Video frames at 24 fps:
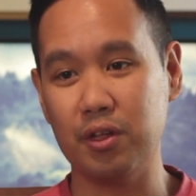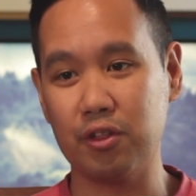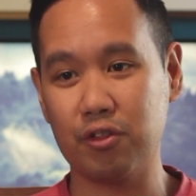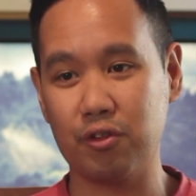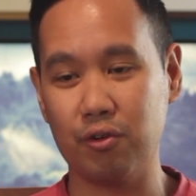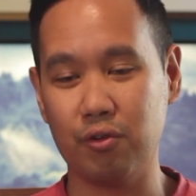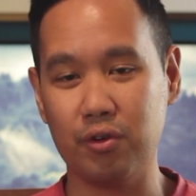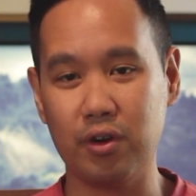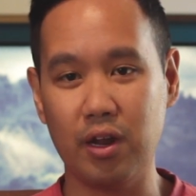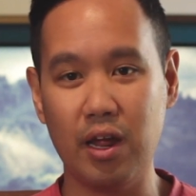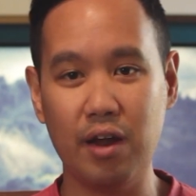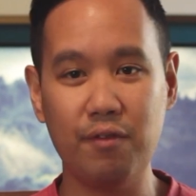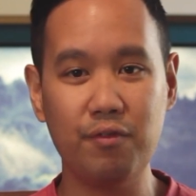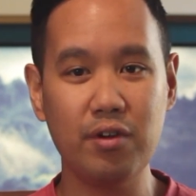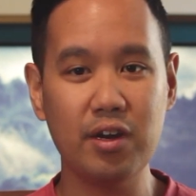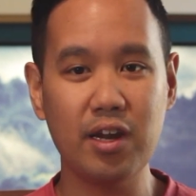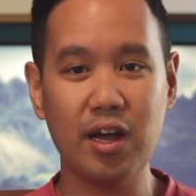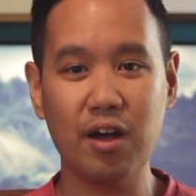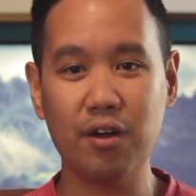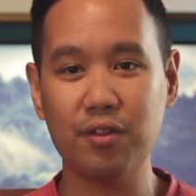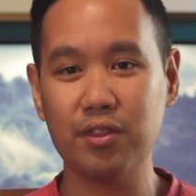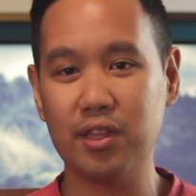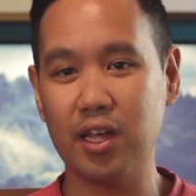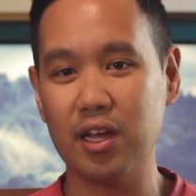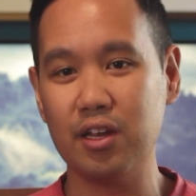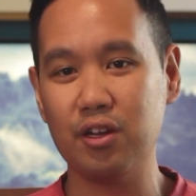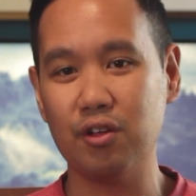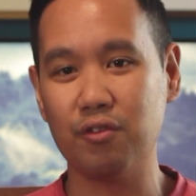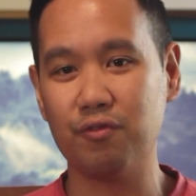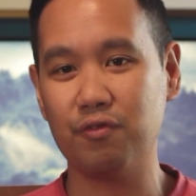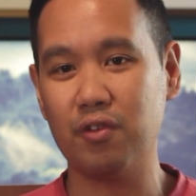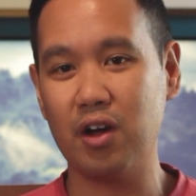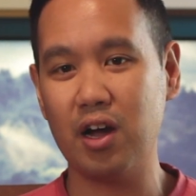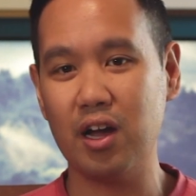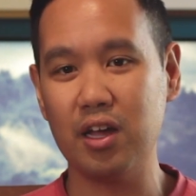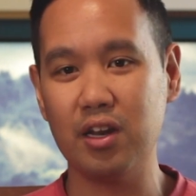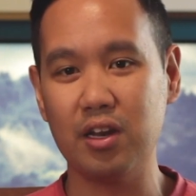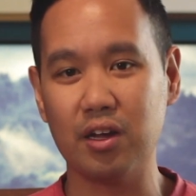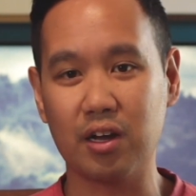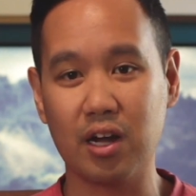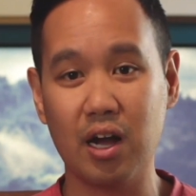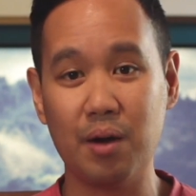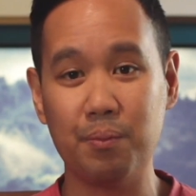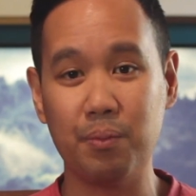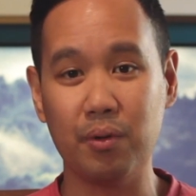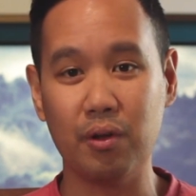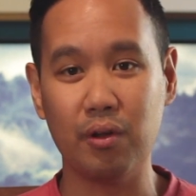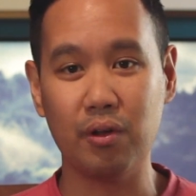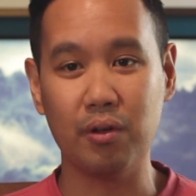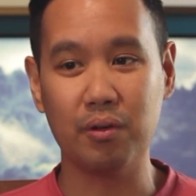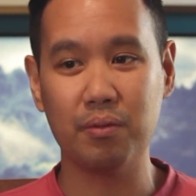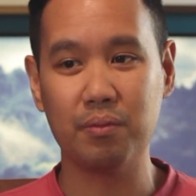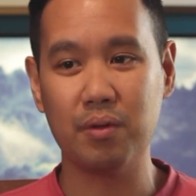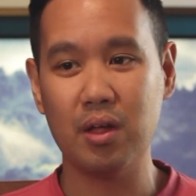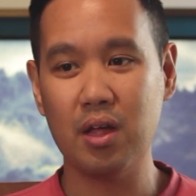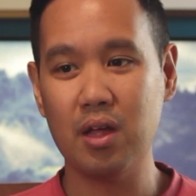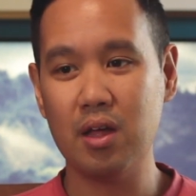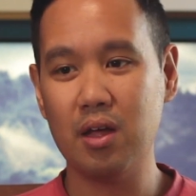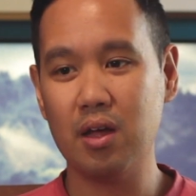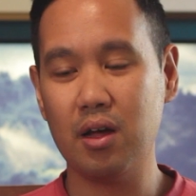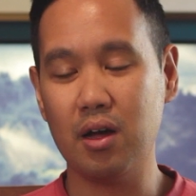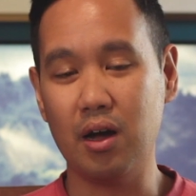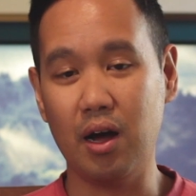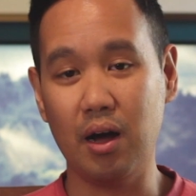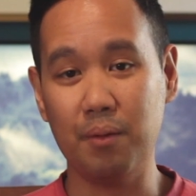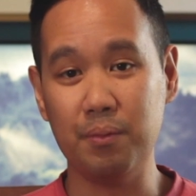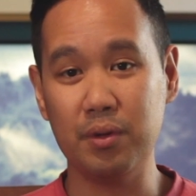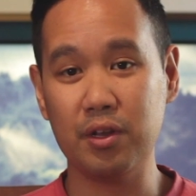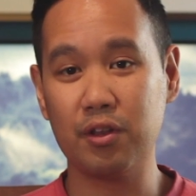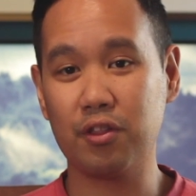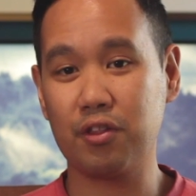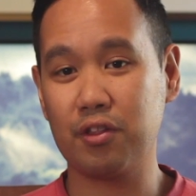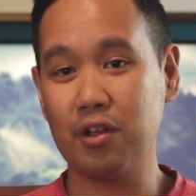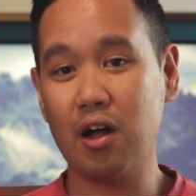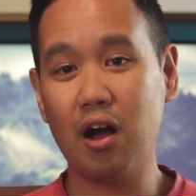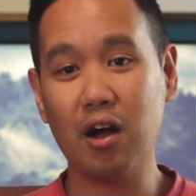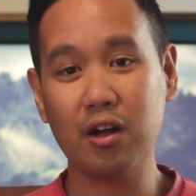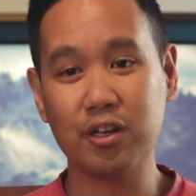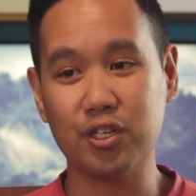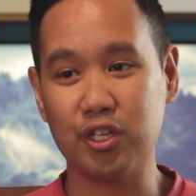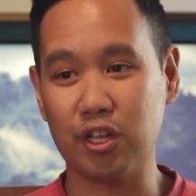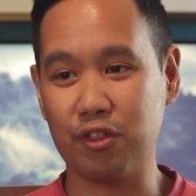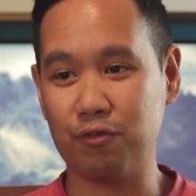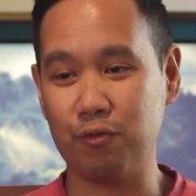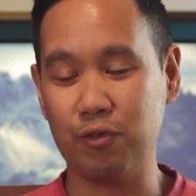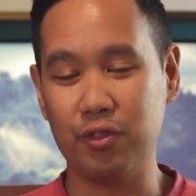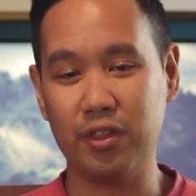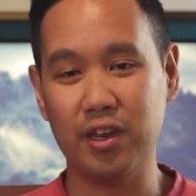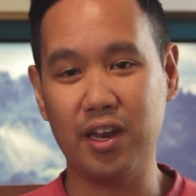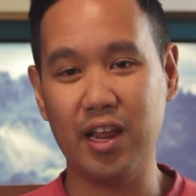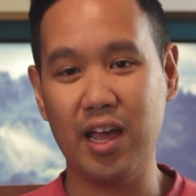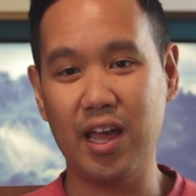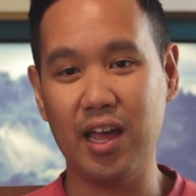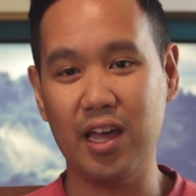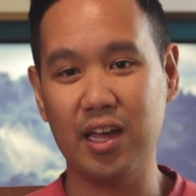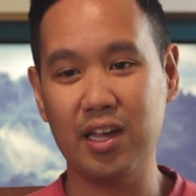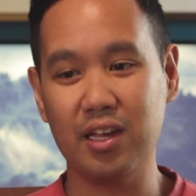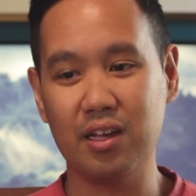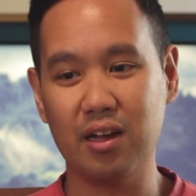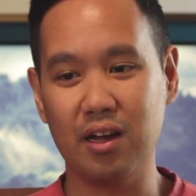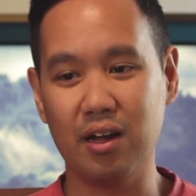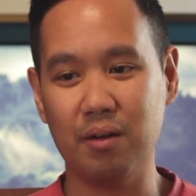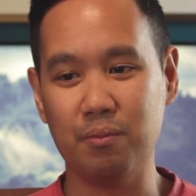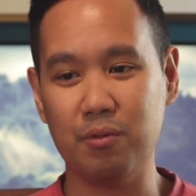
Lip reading: So every now and then you'll find a couple in stock just for the day.